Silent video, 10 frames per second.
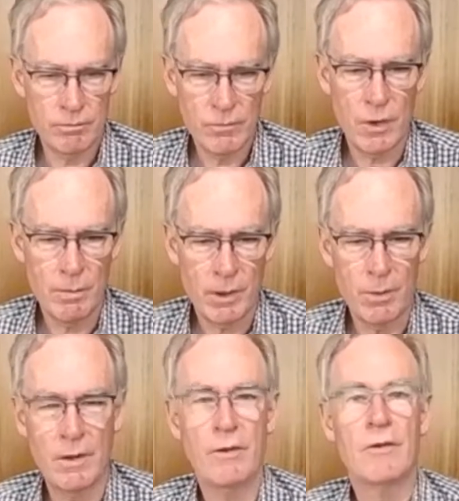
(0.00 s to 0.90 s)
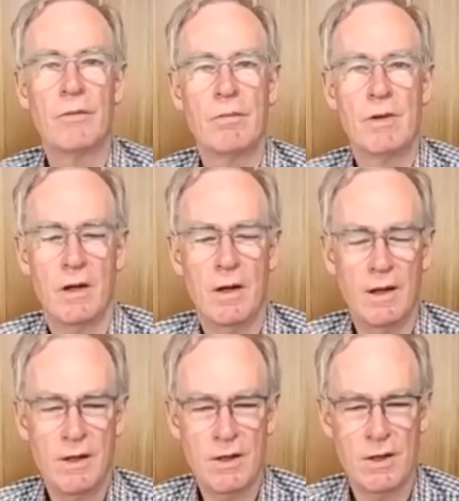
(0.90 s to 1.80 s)
Ubiquitous Thai
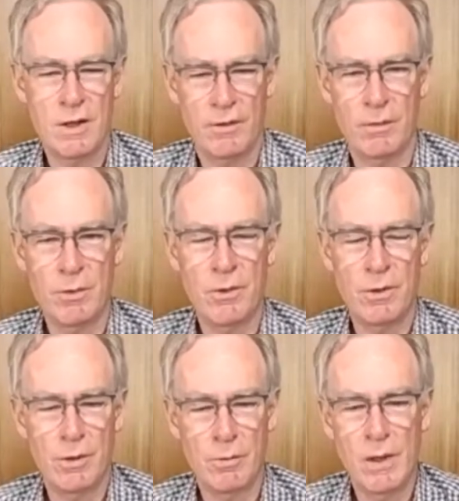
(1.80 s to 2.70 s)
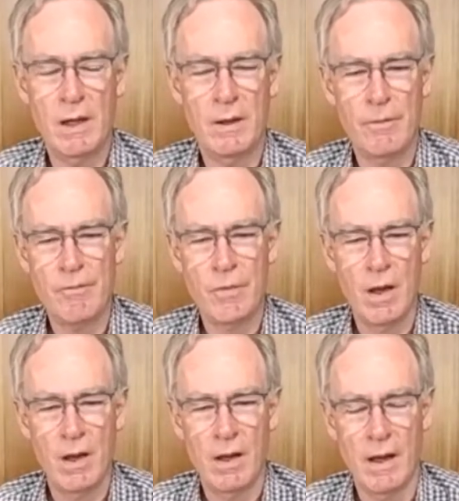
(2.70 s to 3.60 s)
dish, as I'm sure you're aware.
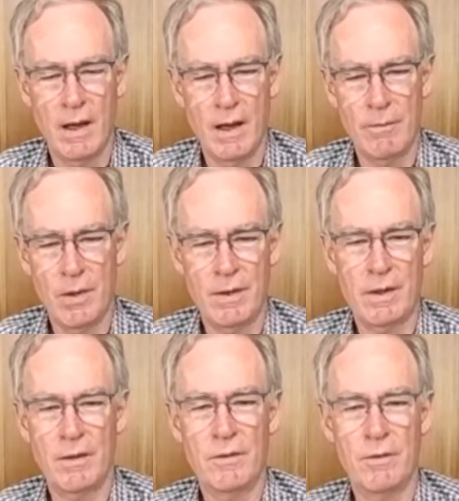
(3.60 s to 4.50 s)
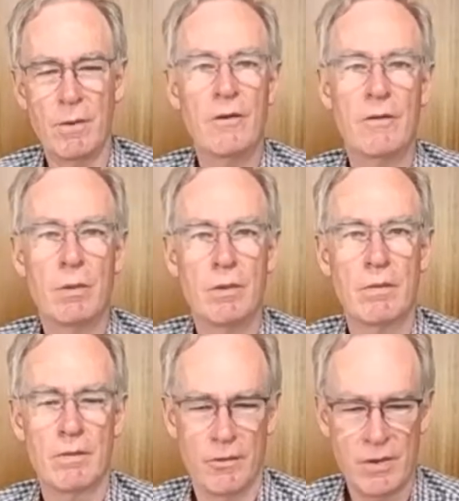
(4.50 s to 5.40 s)
I think that's a reasonable
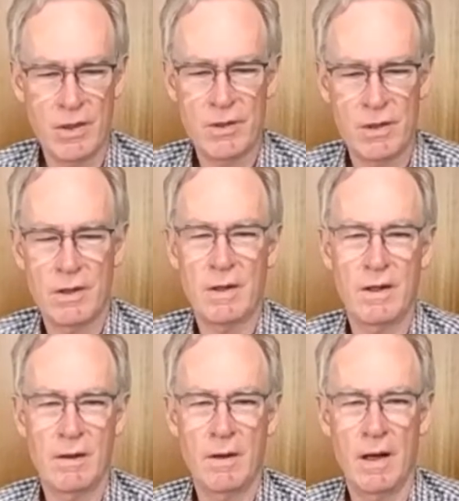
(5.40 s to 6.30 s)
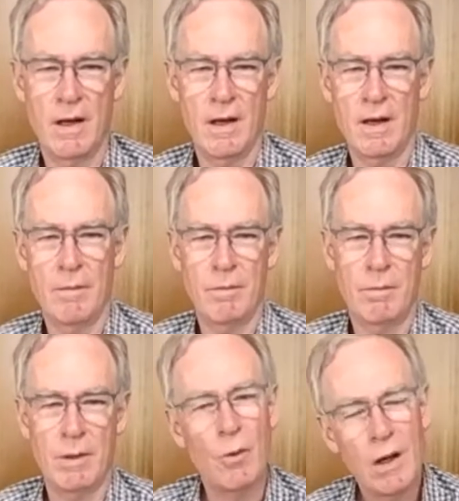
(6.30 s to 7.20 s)
suggestion,
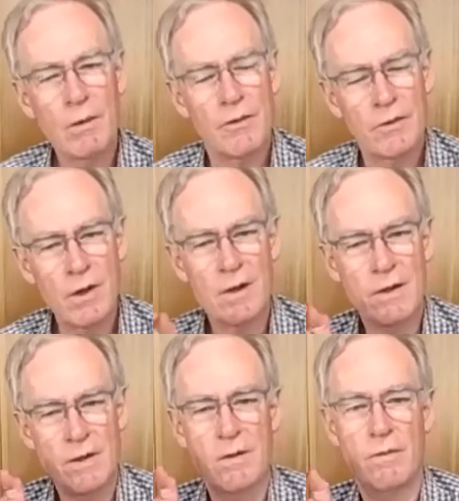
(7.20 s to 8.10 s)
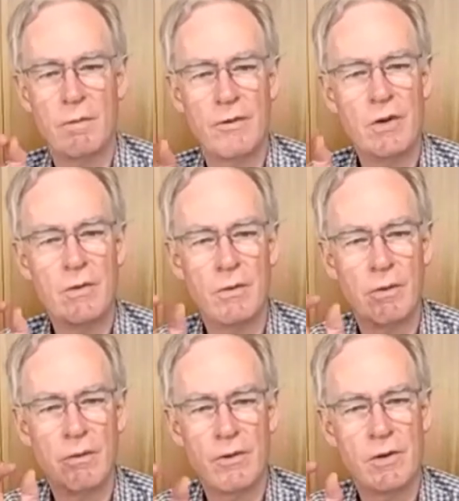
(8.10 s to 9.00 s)
but a wine that's got a touch of
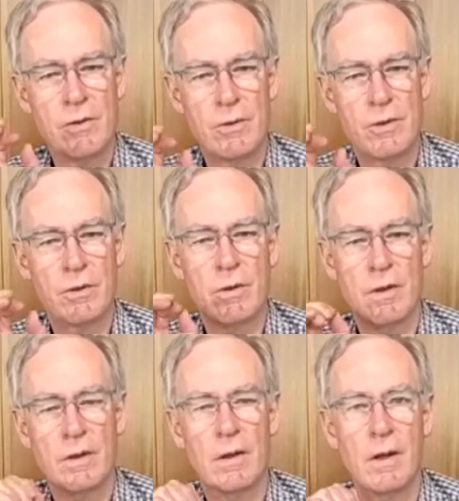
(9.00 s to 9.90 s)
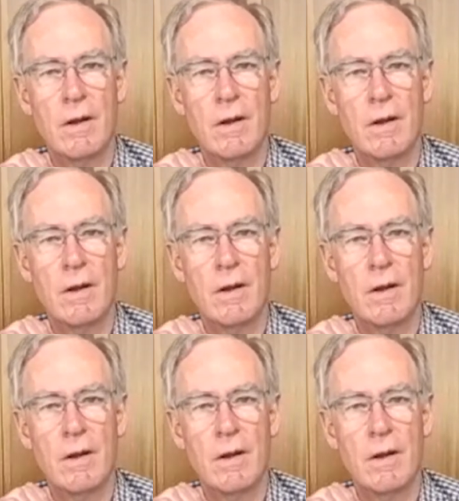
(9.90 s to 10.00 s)
residual sugar, and